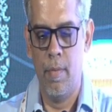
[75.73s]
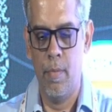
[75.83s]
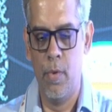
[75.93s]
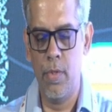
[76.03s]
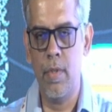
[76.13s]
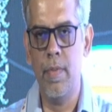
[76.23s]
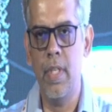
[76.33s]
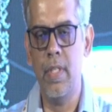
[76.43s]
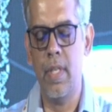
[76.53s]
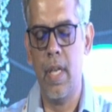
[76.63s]
Most of
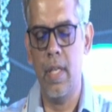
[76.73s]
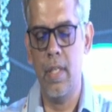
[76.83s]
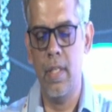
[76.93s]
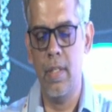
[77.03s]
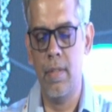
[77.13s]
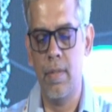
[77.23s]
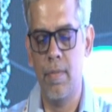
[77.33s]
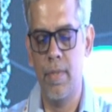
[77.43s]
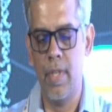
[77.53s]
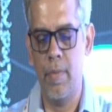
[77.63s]
these NITs,
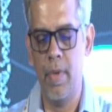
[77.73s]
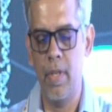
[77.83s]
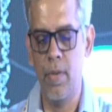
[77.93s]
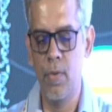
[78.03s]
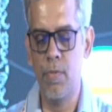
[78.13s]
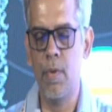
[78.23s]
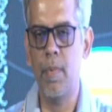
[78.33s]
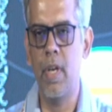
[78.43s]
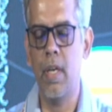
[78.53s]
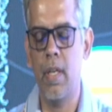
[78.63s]
which have been used for
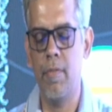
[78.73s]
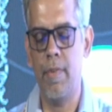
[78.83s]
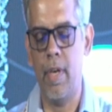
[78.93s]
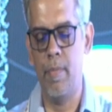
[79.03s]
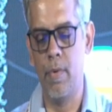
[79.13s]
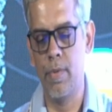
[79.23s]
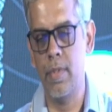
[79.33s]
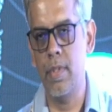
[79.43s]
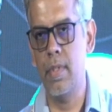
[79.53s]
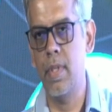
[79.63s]
predicting
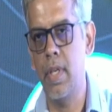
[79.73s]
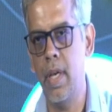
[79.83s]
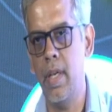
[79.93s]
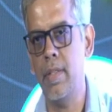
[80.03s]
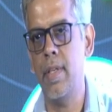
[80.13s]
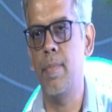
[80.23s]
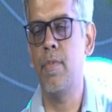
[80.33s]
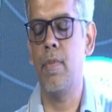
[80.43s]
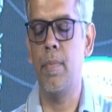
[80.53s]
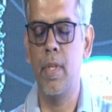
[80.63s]
fibrosis, the data
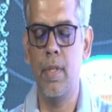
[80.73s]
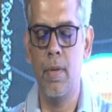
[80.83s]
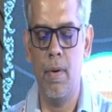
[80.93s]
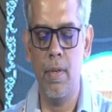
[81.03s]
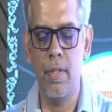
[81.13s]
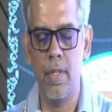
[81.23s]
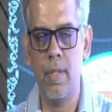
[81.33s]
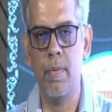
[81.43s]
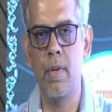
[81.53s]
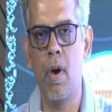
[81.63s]
stems from etiologies,
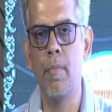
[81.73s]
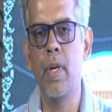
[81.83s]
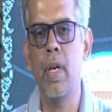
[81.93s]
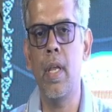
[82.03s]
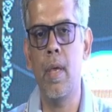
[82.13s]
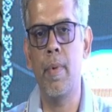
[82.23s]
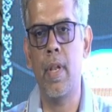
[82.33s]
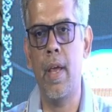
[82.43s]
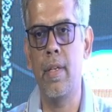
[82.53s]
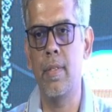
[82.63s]
predominantly
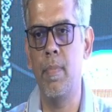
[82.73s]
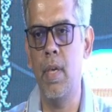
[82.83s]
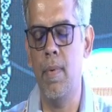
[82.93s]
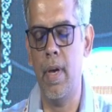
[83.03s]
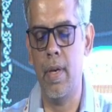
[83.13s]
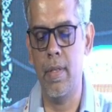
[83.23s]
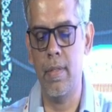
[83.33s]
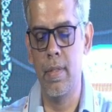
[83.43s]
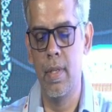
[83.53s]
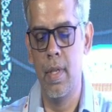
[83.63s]
hepatitis B virus,
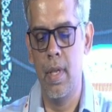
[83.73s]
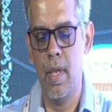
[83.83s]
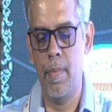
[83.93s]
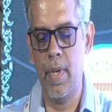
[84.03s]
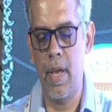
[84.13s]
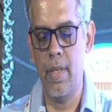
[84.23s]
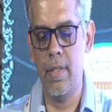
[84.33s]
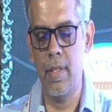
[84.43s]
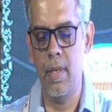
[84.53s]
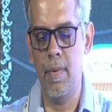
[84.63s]
hepatitis
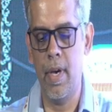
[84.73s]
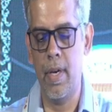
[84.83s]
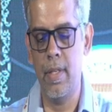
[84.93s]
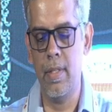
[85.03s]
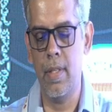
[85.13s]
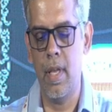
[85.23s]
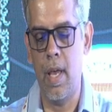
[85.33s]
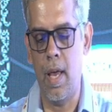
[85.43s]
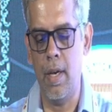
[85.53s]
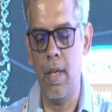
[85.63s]
C virus,
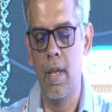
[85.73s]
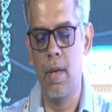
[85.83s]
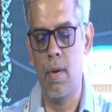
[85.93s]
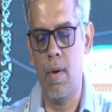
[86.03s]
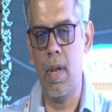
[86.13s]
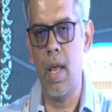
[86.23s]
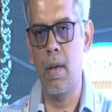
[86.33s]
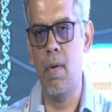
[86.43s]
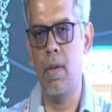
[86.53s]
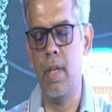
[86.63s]
and
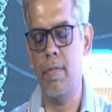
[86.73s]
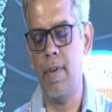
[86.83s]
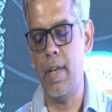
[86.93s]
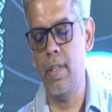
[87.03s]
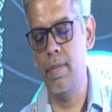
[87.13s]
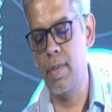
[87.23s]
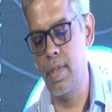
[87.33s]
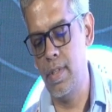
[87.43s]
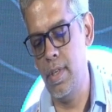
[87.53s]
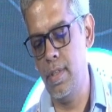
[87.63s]
non-alcoholic fatty liver
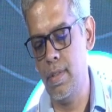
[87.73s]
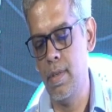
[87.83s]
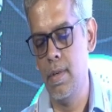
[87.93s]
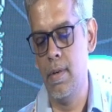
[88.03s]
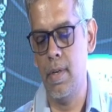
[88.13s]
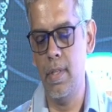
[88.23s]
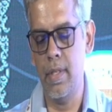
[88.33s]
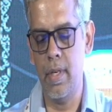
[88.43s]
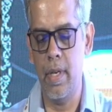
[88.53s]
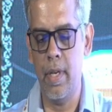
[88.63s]
disease, or
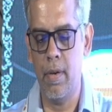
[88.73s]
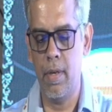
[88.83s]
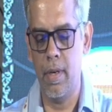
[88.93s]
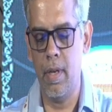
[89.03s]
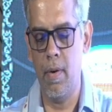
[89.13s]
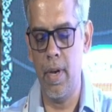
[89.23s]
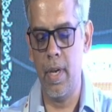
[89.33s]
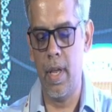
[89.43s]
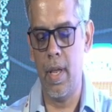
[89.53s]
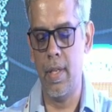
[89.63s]
recently
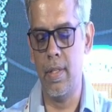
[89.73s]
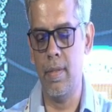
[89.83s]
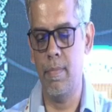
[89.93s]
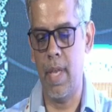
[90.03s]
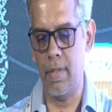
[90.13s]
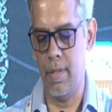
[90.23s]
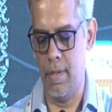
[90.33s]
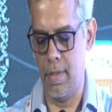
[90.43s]
recoined as MASLD.